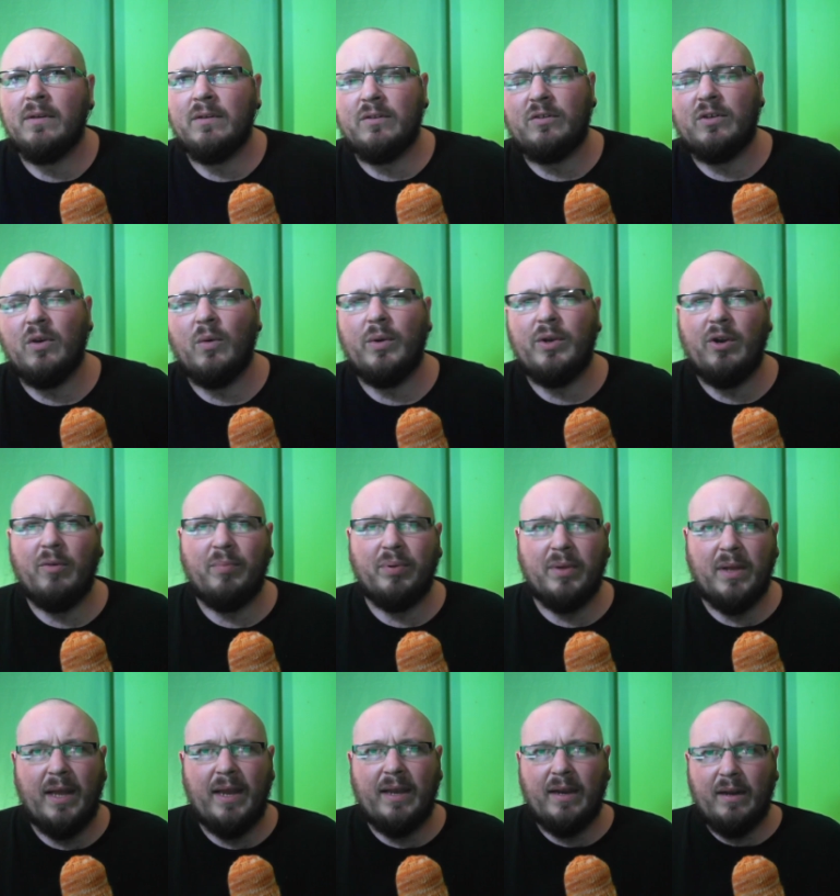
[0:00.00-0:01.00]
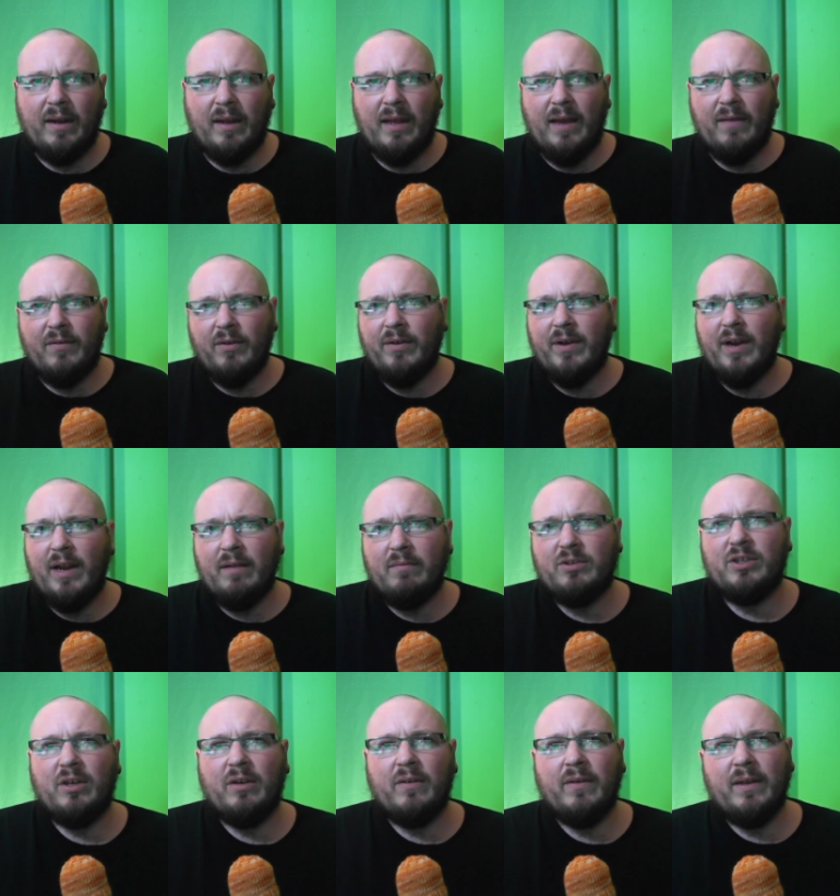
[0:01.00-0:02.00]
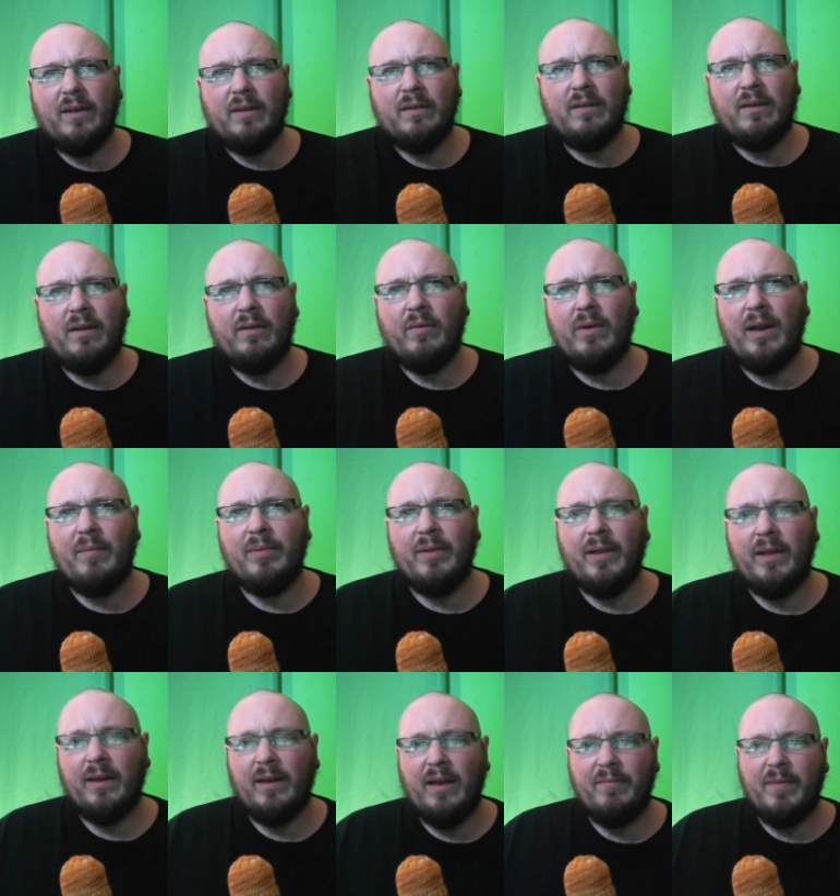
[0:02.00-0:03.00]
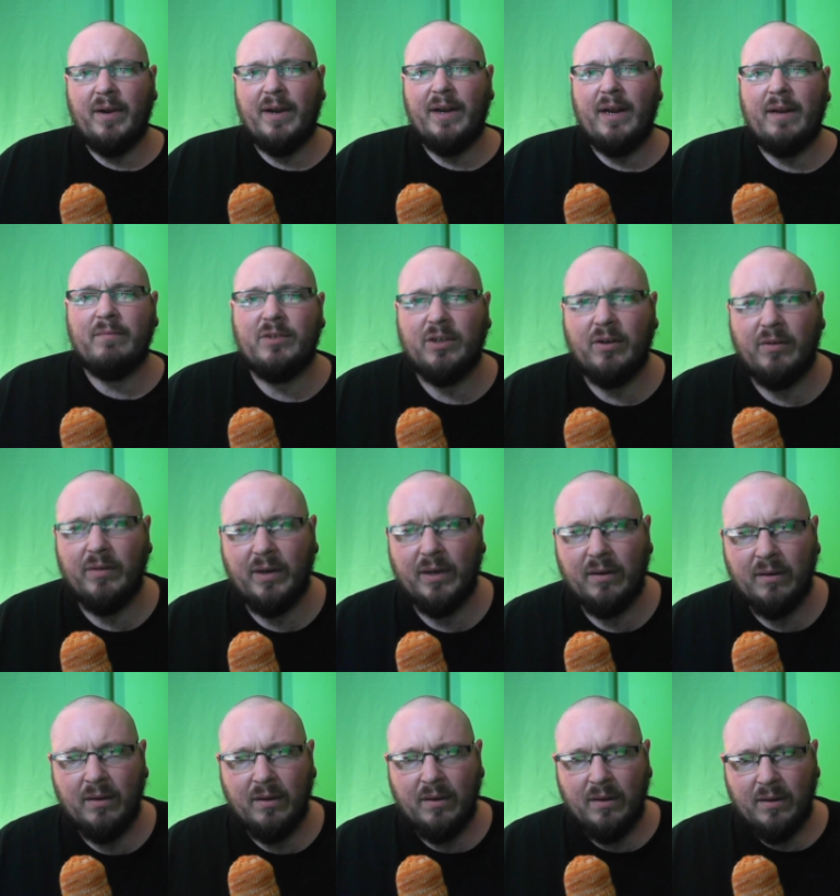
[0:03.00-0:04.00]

So when you're playing, it'll have your name showing. And when I'm playing, it'll have my name showing.